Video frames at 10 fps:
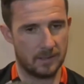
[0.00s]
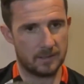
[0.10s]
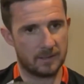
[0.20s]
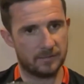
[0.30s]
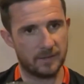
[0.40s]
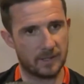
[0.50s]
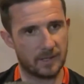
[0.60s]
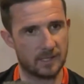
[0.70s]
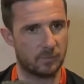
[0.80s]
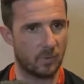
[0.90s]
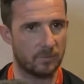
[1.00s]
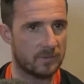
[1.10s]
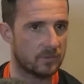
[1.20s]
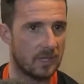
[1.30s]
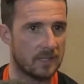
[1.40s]
the defeat against
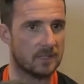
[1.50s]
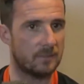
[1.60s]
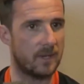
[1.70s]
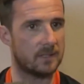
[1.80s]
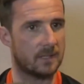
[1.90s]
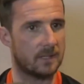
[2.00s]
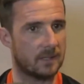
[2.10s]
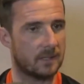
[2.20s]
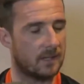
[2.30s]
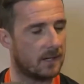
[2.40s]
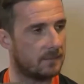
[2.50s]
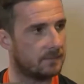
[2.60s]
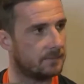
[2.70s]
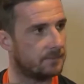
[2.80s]
Bournemouth, so that's the best thing that can happen.